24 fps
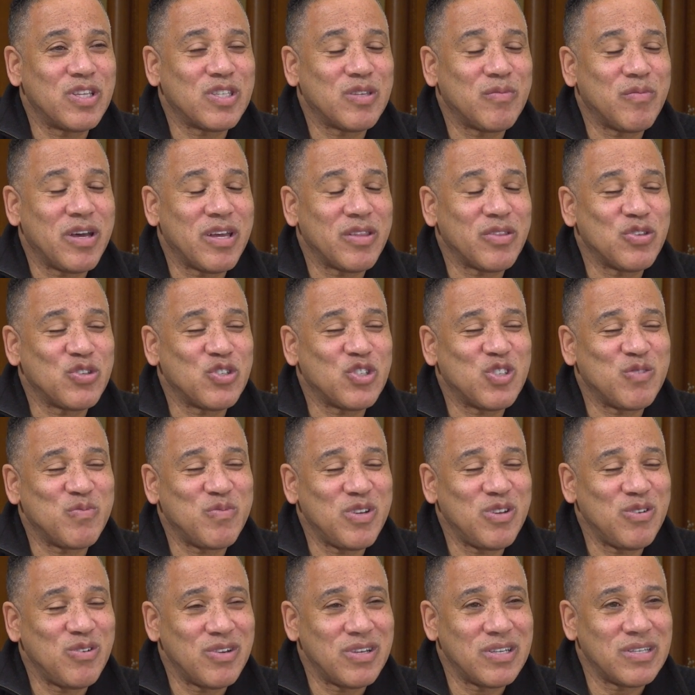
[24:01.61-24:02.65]
and it's about the
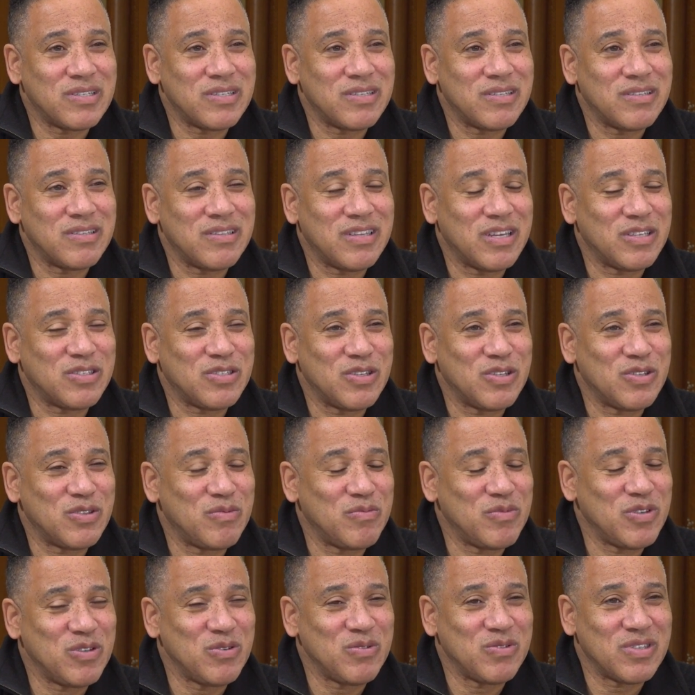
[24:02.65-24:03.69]
spirit that's in
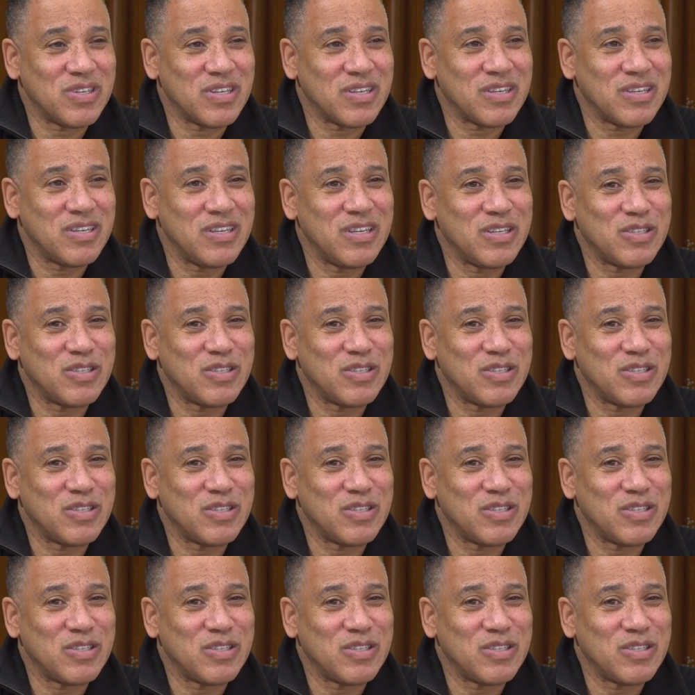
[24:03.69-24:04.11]
the music.